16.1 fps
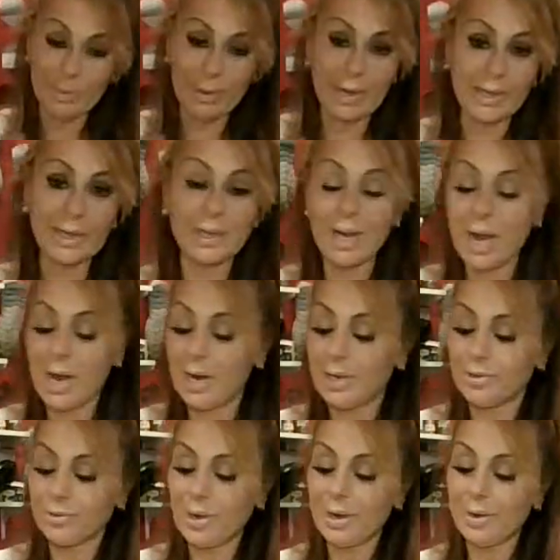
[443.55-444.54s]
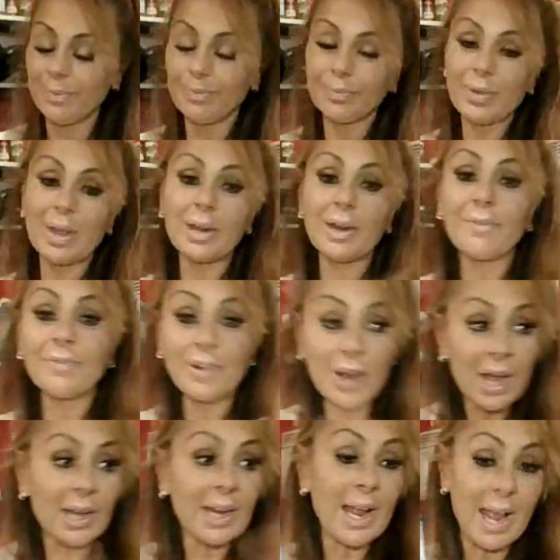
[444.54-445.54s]
but I need to hydrate, and I
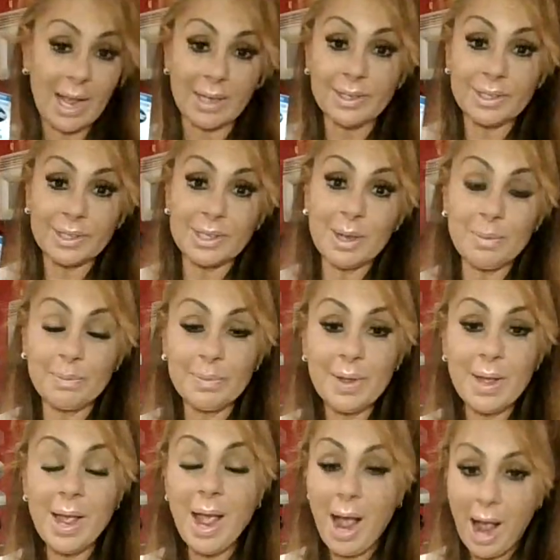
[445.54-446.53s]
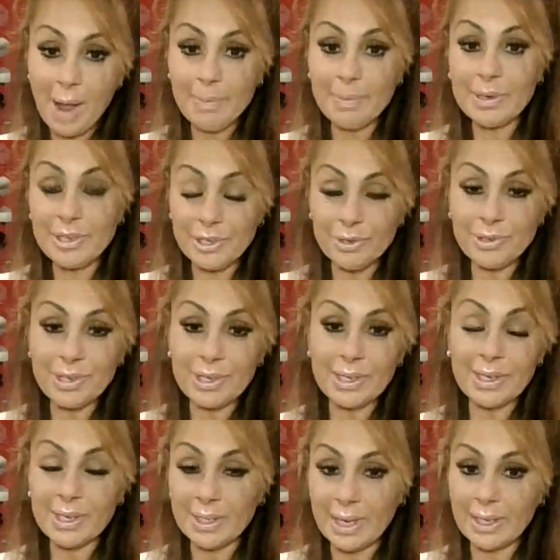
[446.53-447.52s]
forgot I had some. I've been using
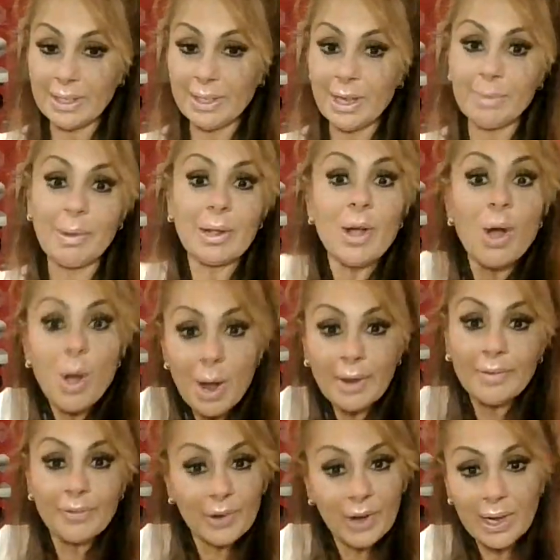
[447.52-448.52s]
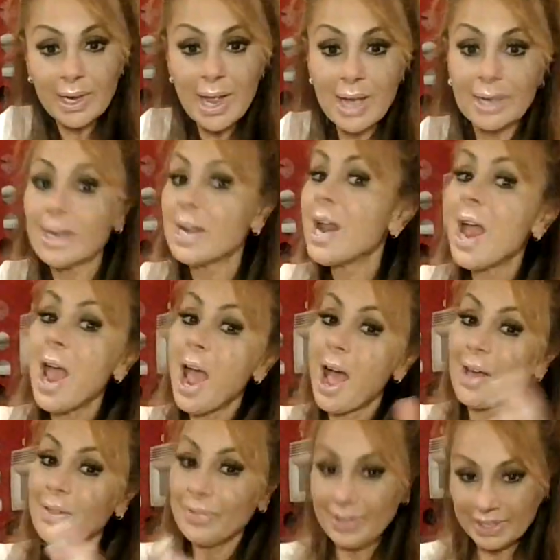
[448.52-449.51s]
it lately. I'm like, oh, I forgot I had it.
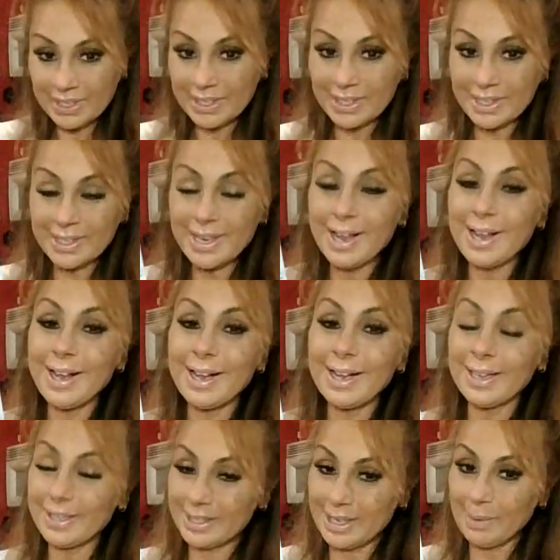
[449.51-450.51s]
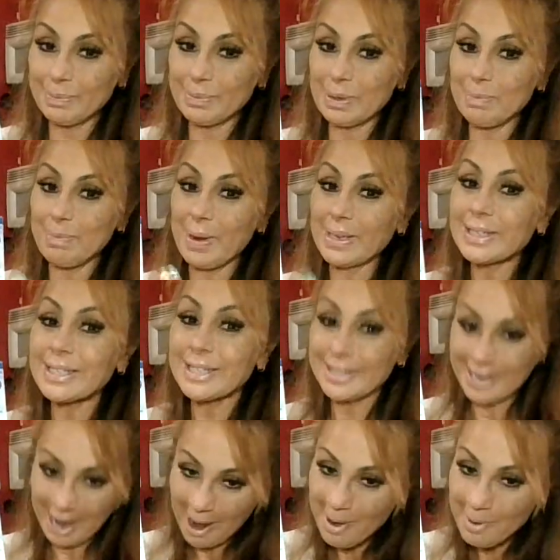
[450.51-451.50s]
And this is accepted by
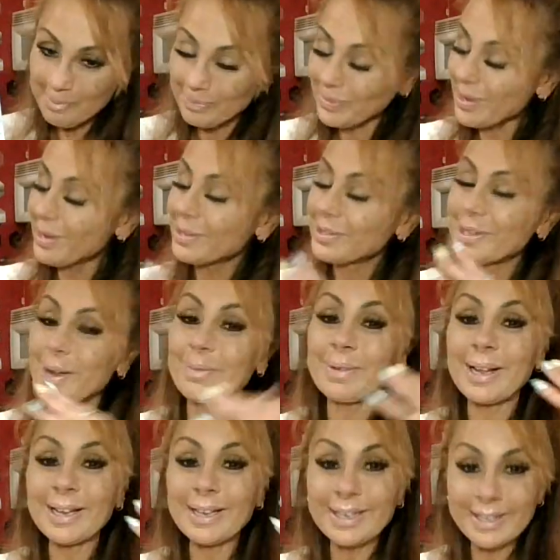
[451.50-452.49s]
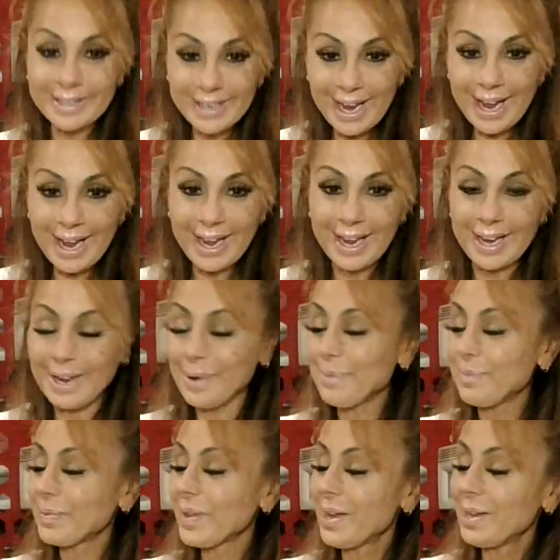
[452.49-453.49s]
SNAP. So I'm like, yay.
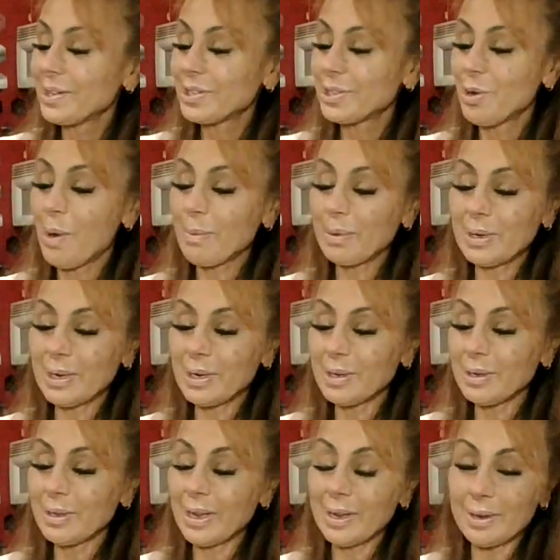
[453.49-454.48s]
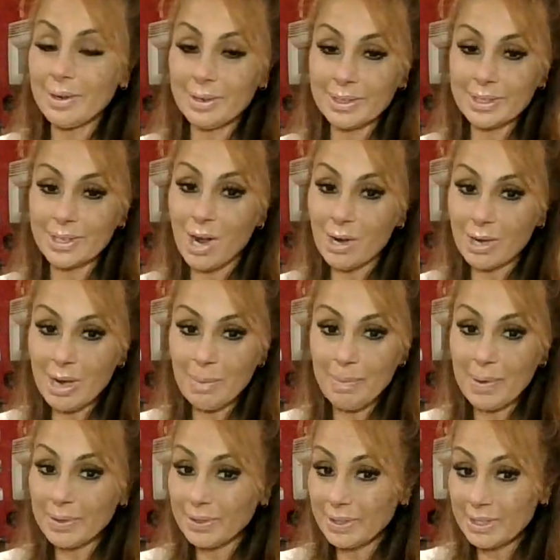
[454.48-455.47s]
So I'm going to like stock up
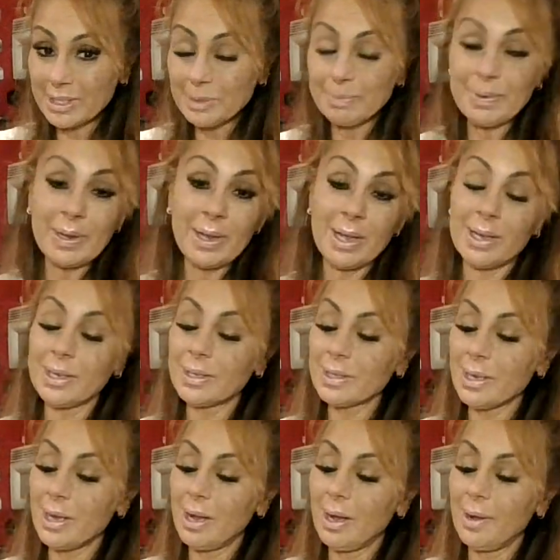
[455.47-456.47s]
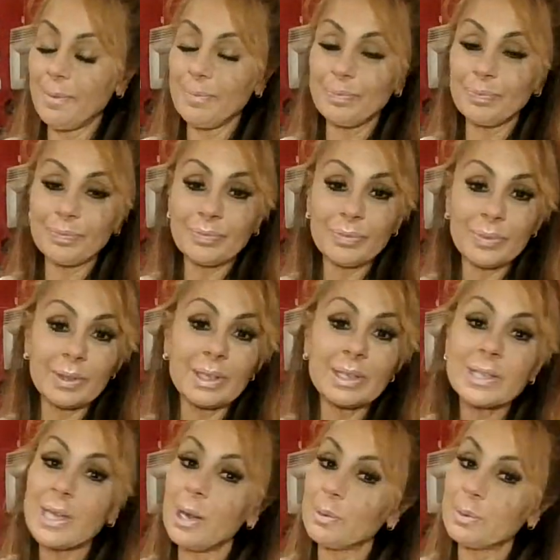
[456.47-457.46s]
on this, because um,
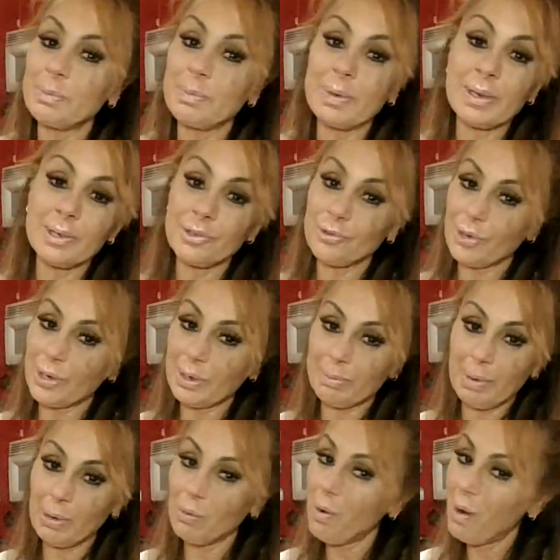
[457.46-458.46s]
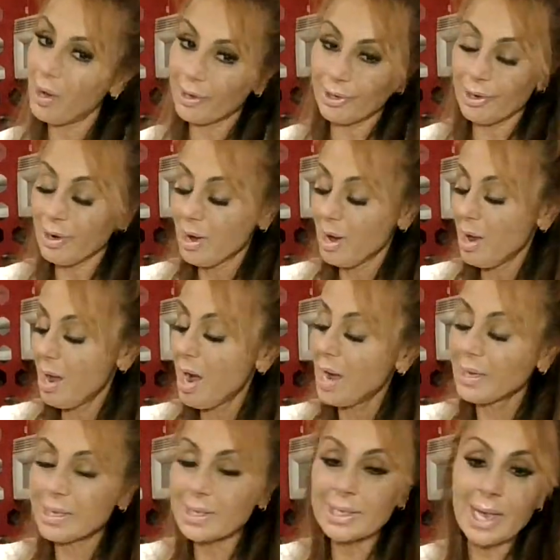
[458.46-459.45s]
this helps me in drinking my water.
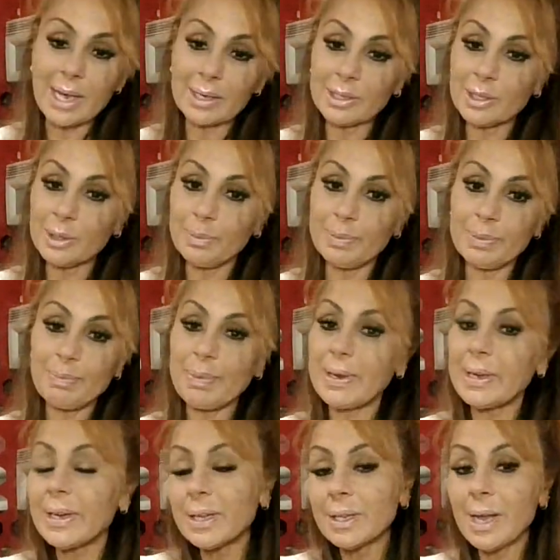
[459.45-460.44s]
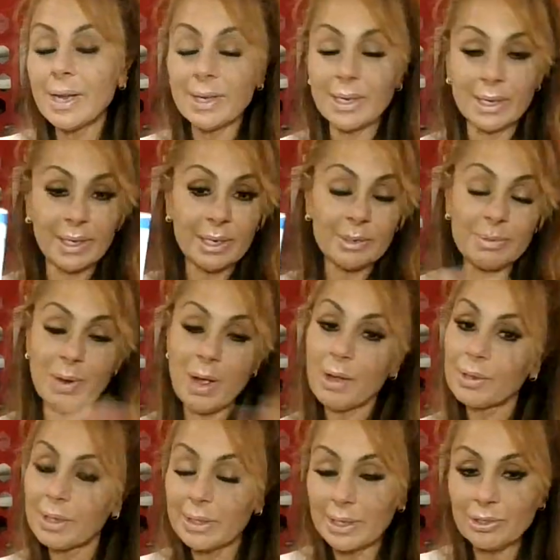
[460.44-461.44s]
I just add a little Pedialyte, and it gives me all
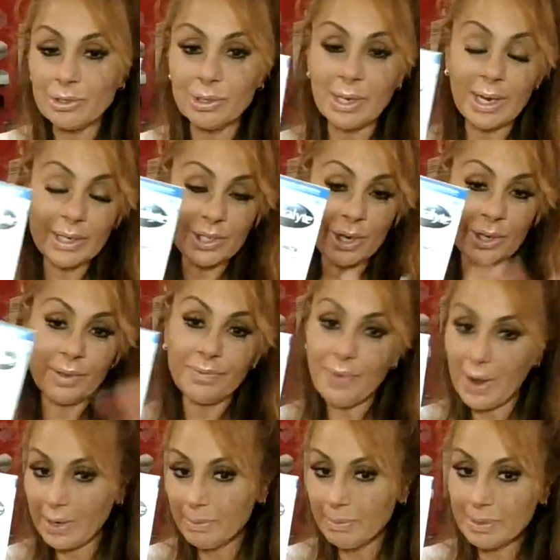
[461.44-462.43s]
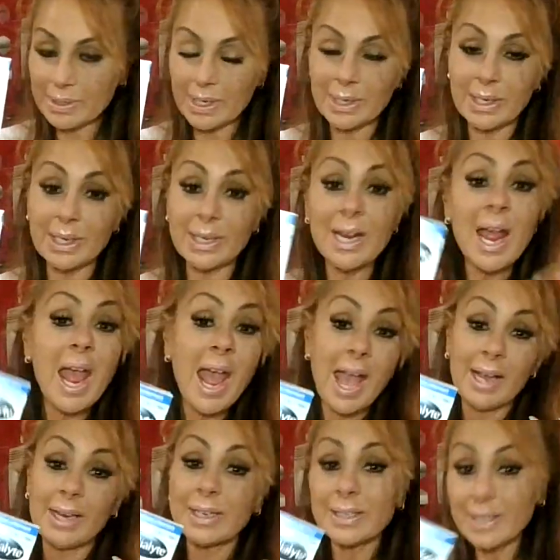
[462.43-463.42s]
the electrolytes, all the vitamins I need,
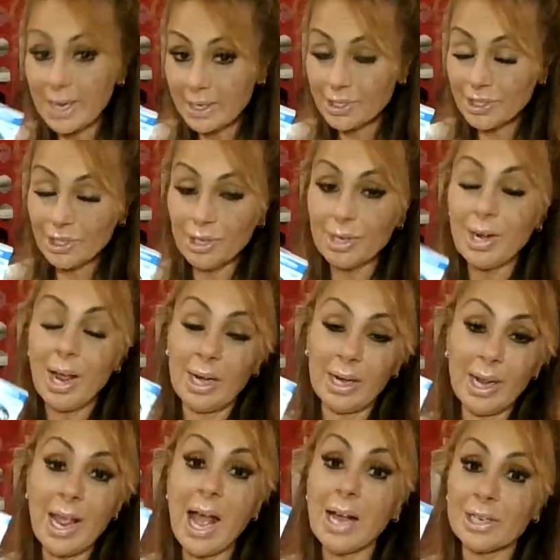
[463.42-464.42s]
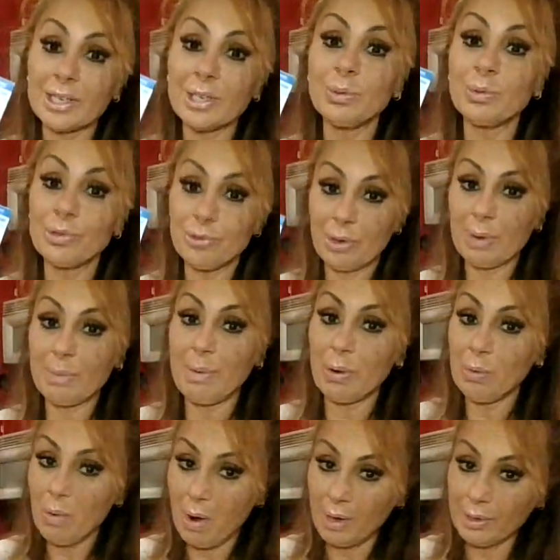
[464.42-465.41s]
and it tastes good, and I actually will drink my
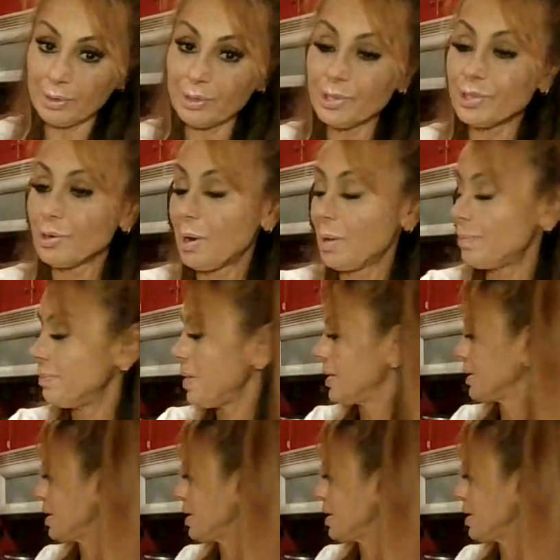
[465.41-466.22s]
water. So I, I